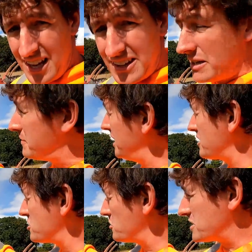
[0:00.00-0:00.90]
I think it would
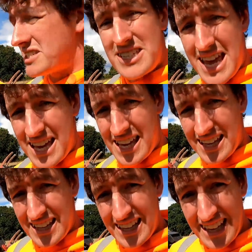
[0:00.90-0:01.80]
need a shorter
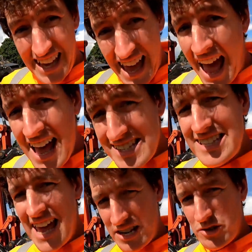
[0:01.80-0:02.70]
stick. It
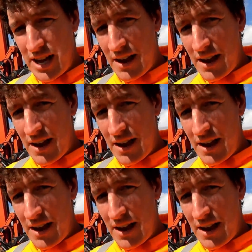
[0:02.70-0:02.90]
has the extra